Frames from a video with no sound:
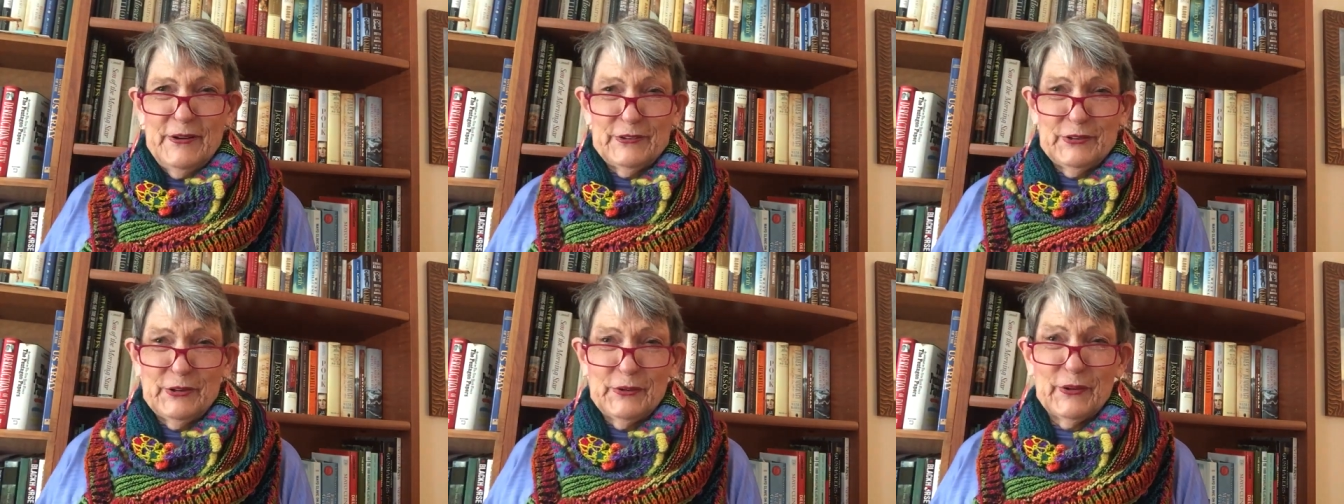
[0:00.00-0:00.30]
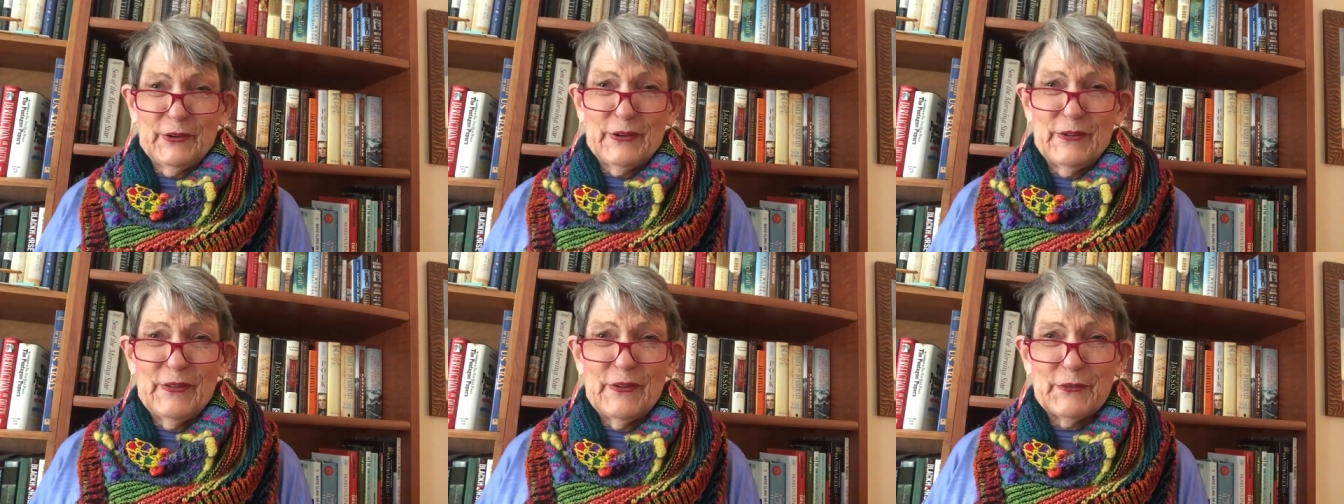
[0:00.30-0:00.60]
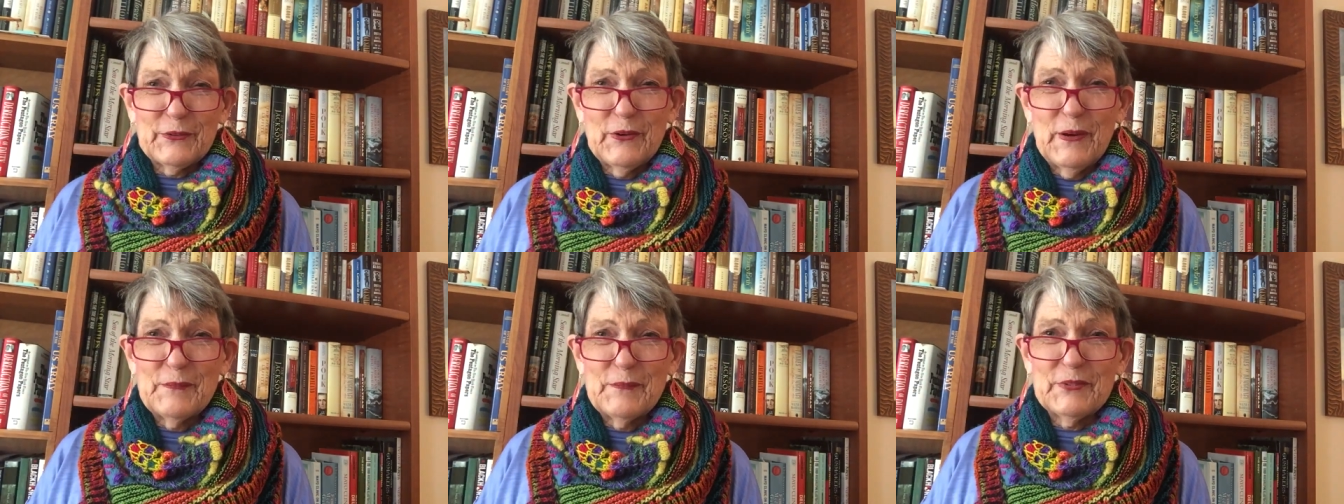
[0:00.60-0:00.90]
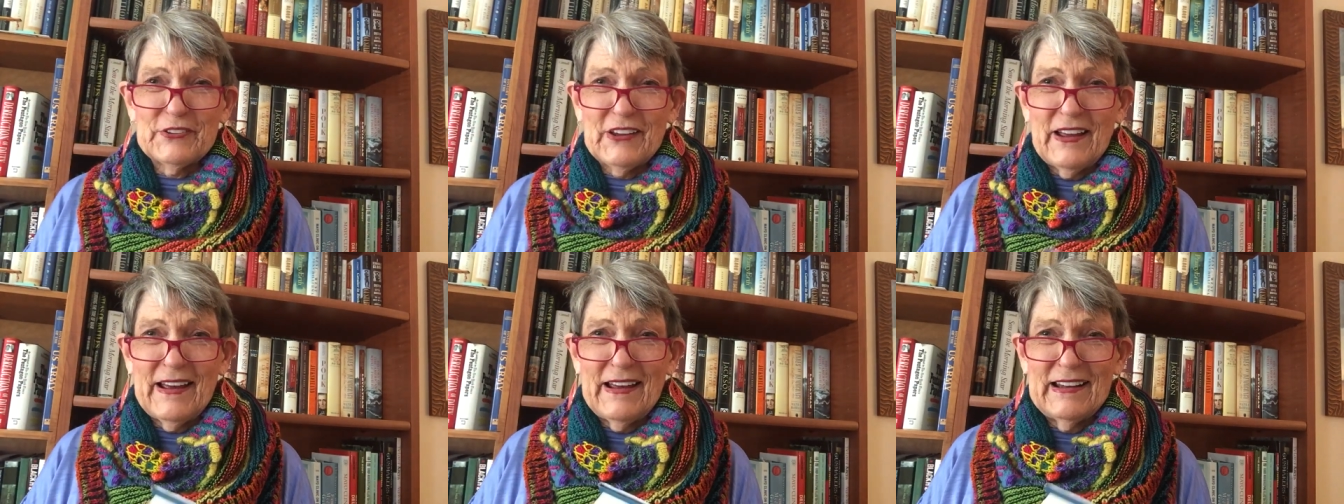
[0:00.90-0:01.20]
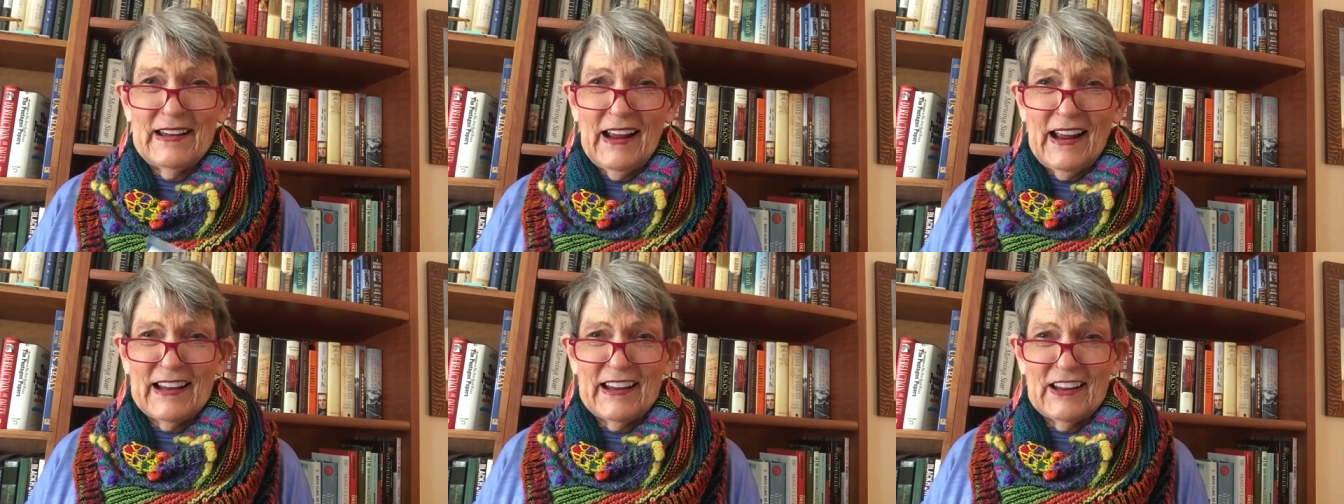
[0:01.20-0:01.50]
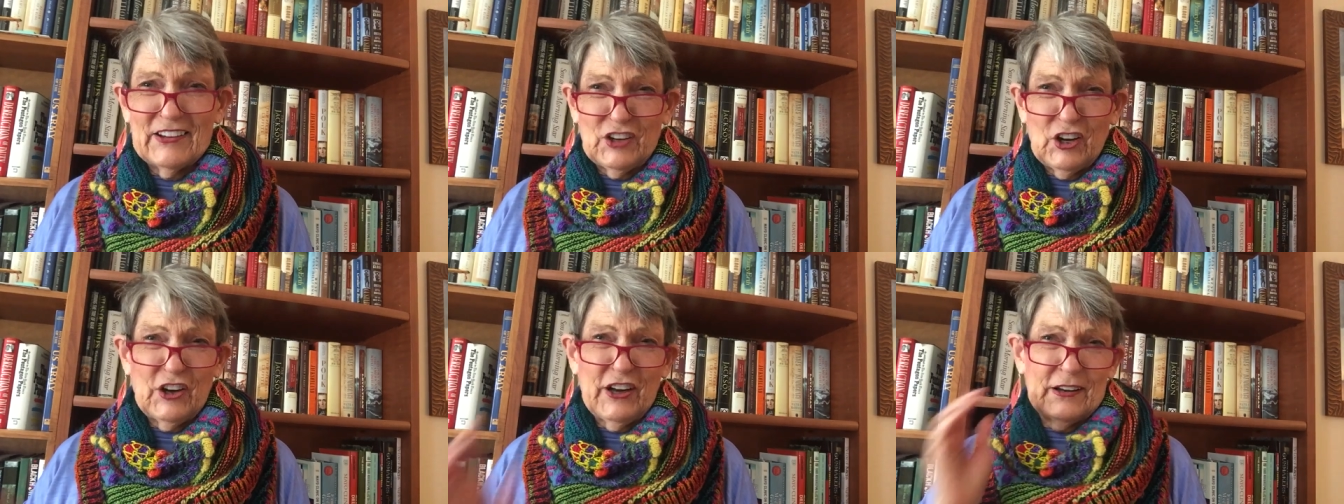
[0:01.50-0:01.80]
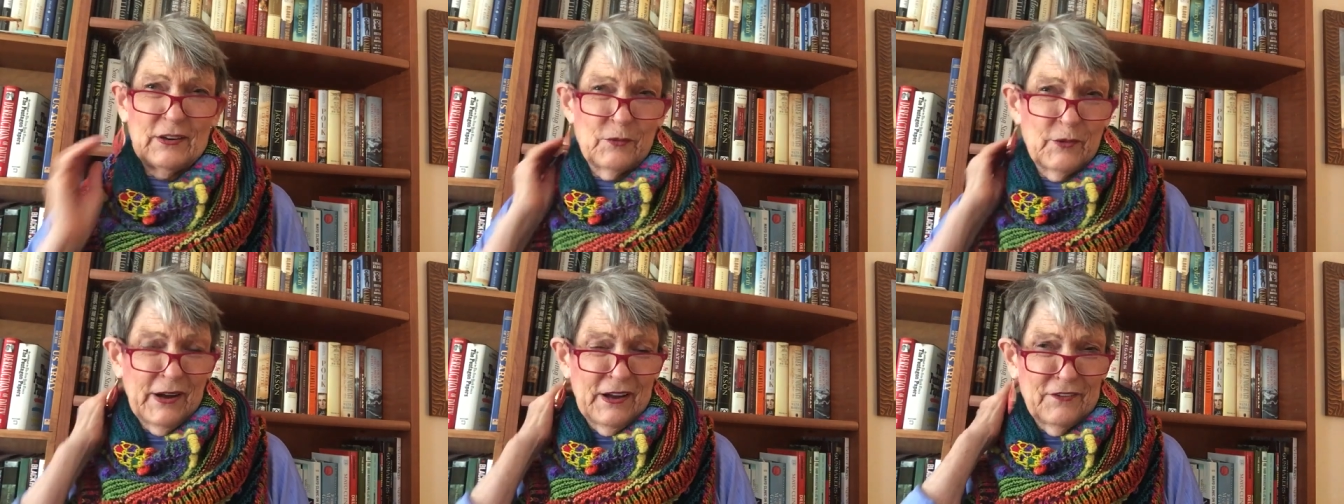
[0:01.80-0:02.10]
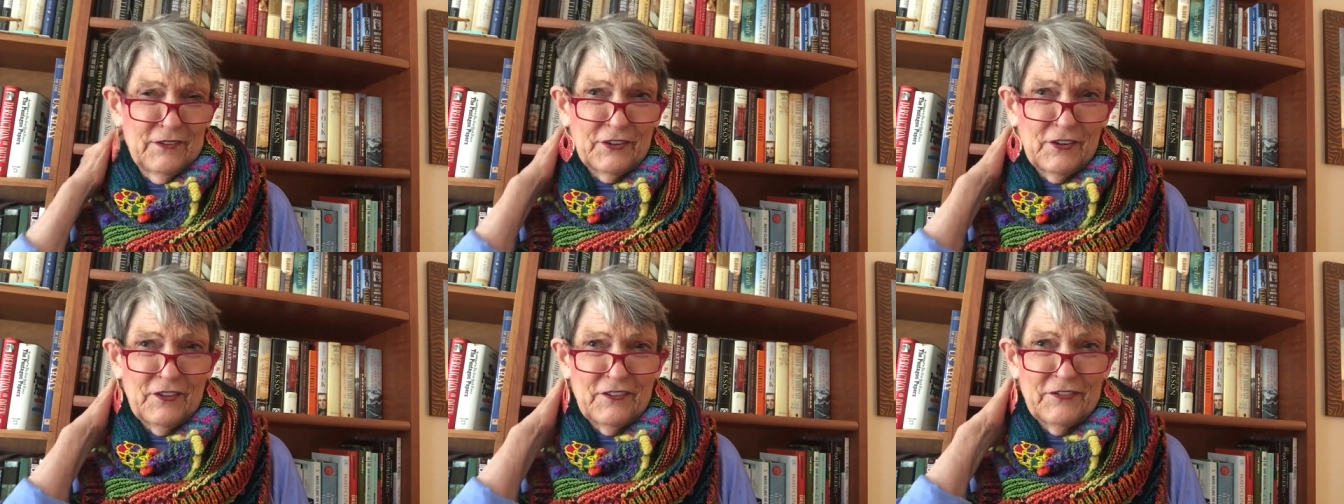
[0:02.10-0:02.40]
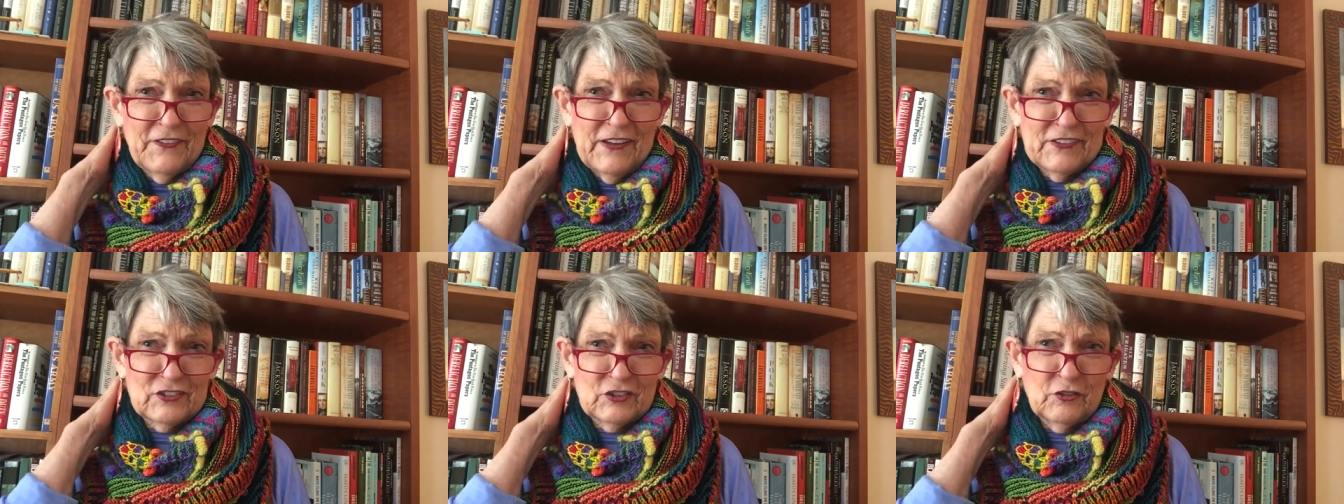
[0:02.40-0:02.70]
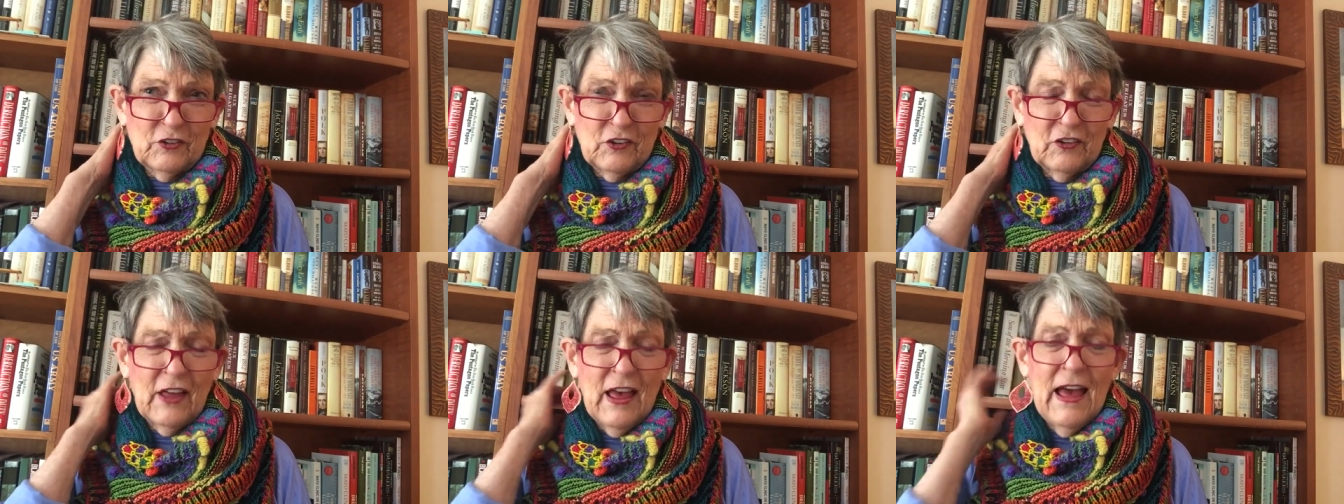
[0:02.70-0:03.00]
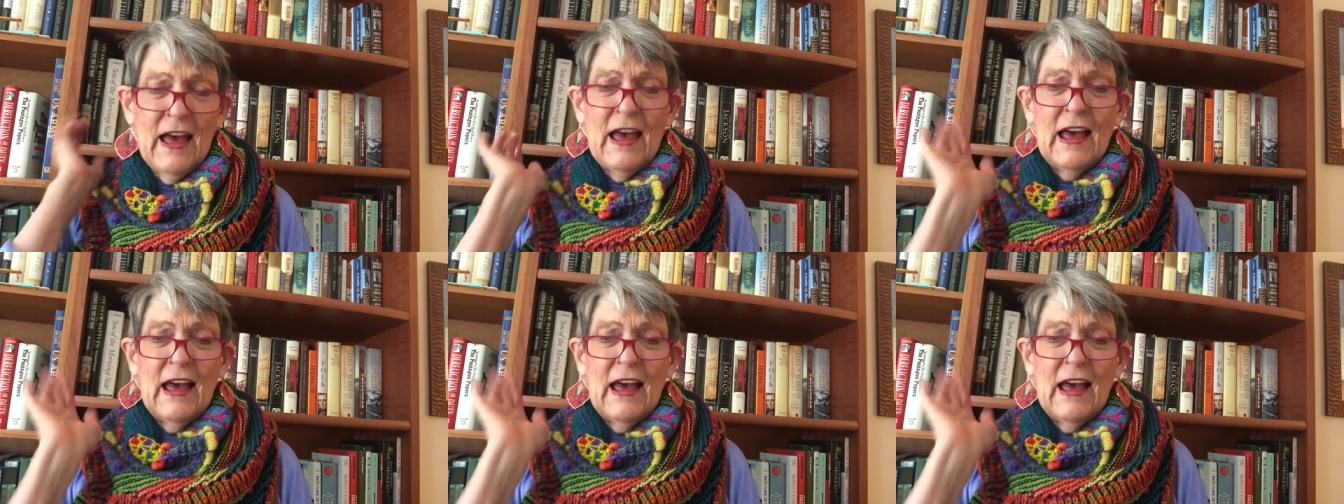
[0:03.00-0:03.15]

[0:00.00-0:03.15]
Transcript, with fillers: much work on their website. I guess they're getting ready for the festival.